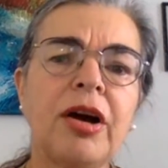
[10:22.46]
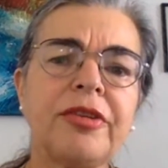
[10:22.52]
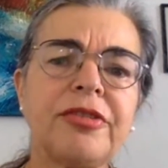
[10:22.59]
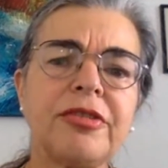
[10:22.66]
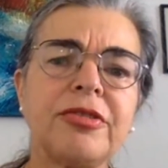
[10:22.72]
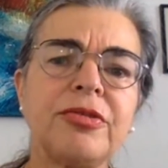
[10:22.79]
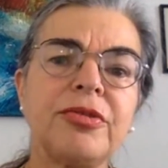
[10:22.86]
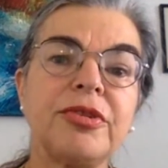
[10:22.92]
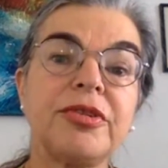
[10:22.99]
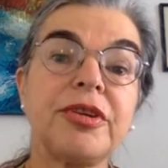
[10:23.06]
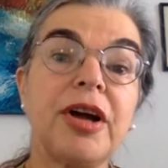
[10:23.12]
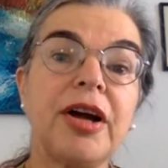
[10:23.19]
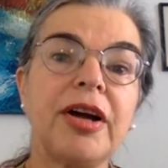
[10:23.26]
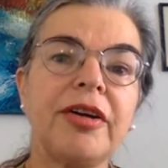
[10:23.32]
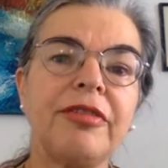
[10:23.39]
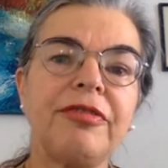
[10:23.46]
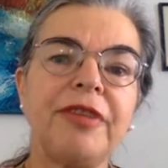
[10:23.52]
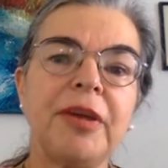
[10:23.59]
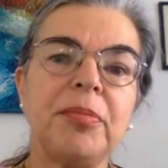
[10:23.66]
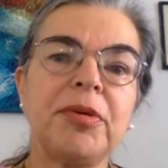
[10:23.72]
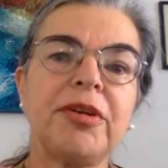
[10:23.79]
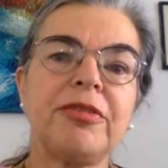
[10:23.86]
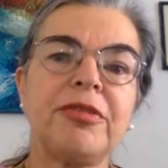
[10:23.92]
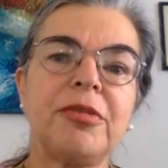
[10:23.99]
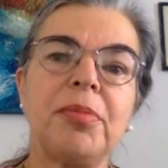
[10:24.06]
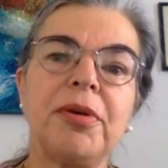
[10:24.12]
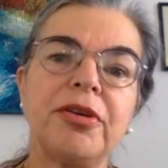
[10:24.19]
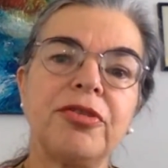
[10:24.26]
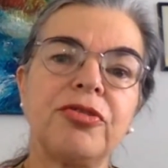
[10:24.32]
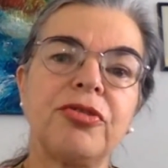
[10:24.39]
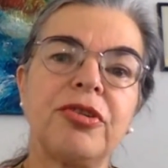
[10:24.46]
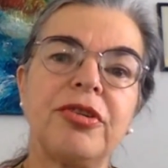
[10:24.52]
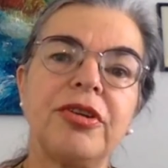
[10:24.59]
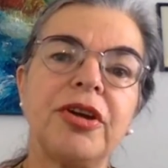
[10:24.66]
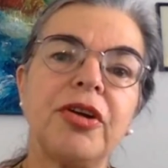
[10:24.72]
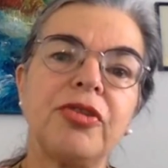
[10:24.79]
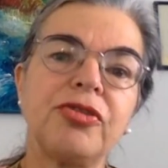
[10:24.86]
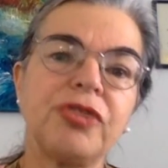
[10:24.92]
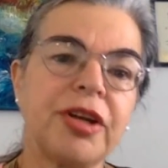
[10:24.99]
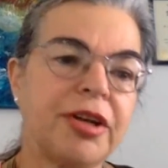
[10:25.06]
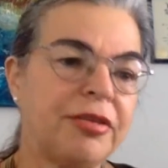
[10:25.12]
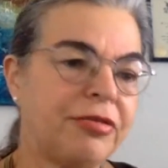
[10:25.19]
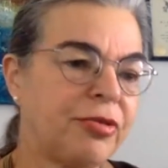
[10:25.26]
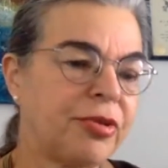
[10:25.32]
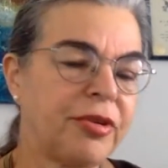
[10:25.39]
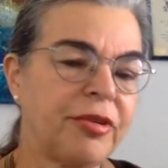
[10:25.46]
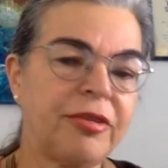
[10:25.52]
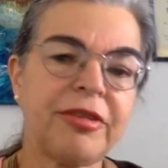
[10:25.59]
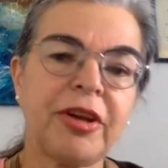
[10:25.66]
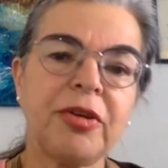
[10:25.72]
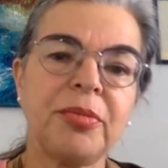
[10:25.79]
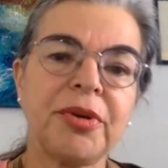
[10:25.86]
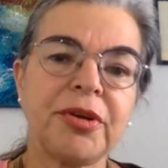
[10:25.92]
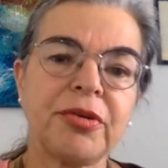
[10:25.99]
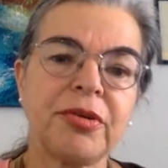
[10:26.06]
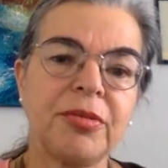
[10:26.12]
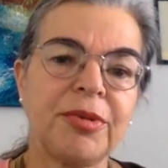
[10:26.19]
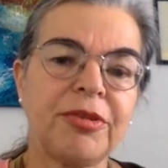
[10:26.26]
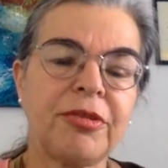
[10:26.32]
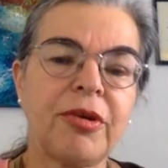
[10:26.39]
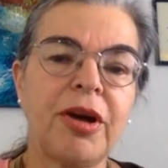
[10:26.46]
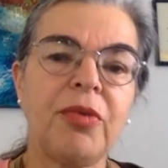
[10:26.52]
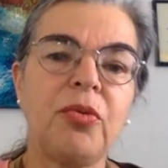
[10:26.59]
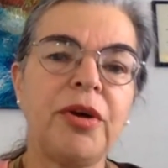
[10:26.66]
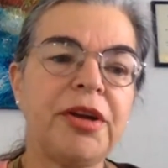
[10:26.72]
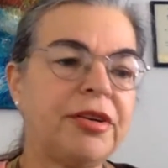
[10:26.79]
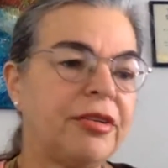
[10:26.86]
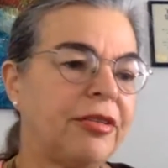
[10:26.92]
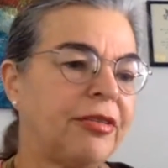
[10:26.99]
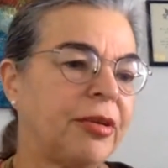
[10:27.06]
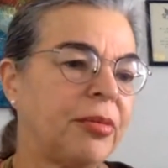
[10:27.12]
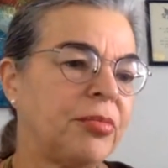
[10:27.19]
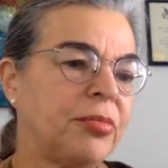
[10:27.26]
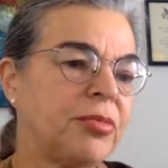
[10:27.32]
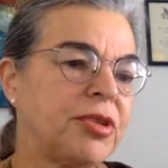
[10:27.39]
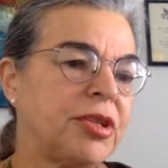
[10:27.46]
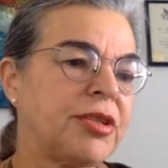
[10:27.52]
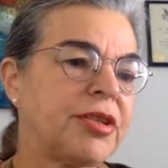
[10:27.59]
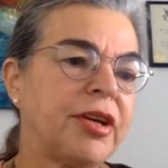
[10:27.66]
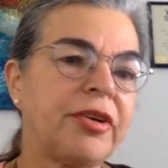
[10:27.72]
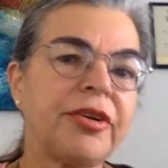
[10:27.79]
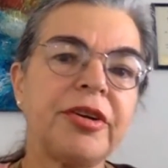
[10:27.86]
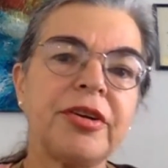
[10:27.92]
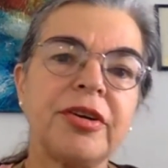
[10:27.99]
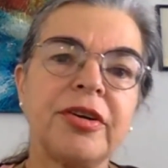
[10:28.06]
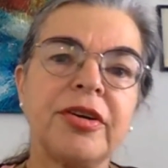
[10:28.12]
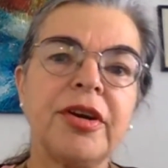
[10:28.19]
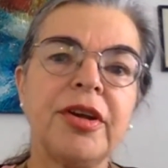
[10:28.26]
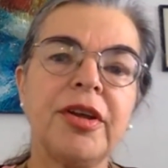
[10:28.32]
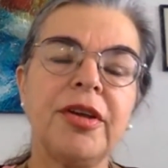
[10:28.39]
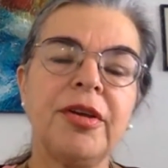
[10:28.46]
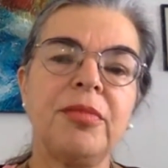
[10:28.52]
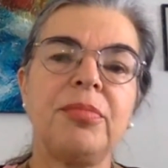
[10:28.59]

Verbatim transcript: constitute a denial of faith because the parent should have negotiated for it in the settlement agreement. So I went into some detail here,